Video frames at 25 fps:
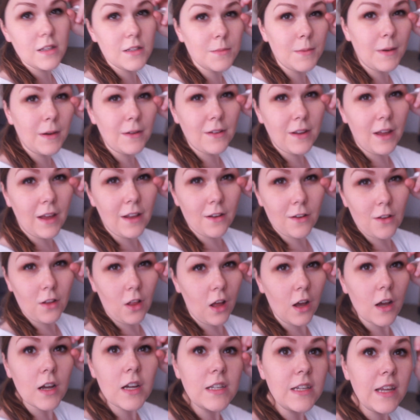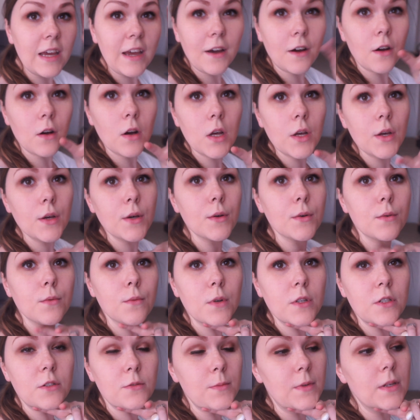It's about 9 o'clock now,
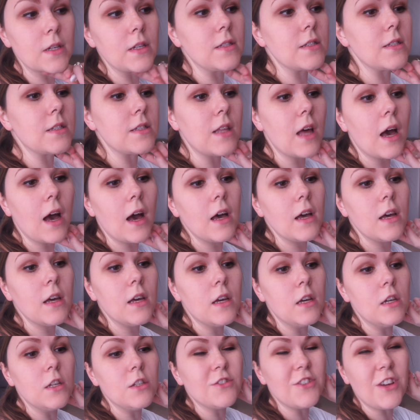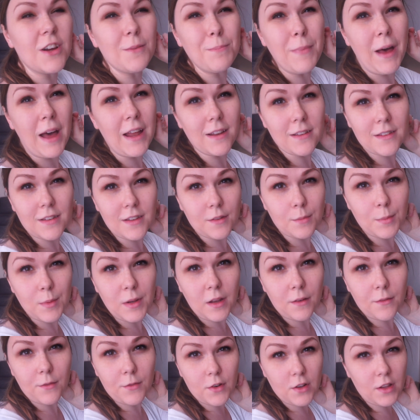which means that Maddox has
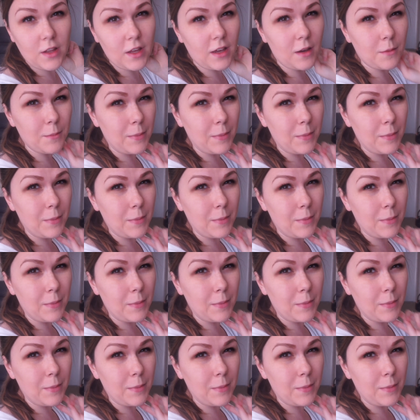been up for like